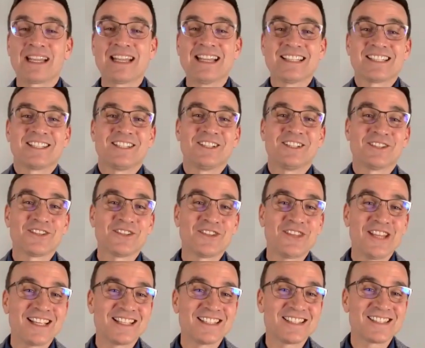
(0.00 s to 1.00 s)
Because, the
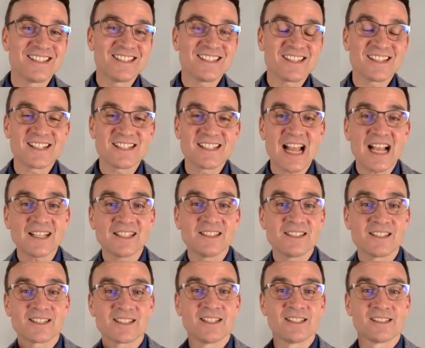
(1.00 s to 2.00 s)
thing is, this is exactly
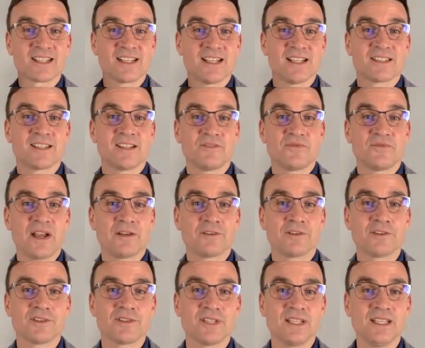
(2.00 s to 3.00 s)
the skill sets that
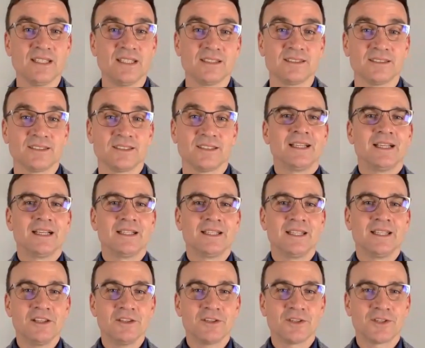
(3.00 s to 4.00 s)
founders need. I
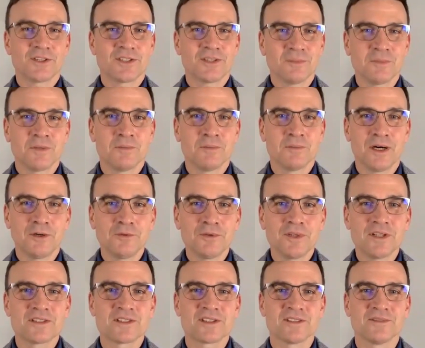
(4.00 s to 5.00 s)
think there are some
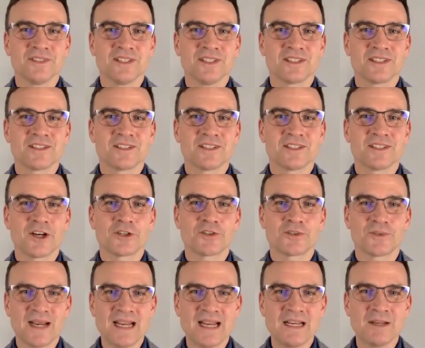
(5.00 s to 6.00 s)
components of this that are
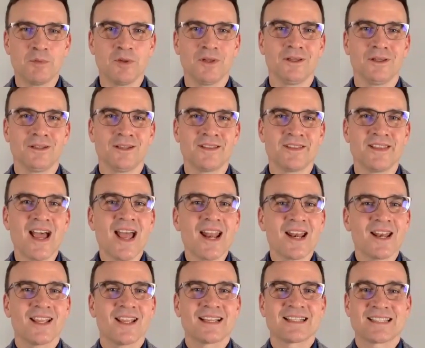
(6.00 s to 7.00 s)
trainable, and
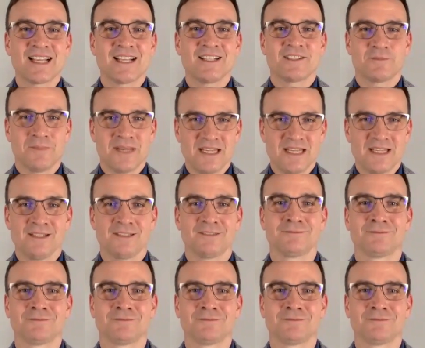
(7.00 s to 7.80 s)
that excites me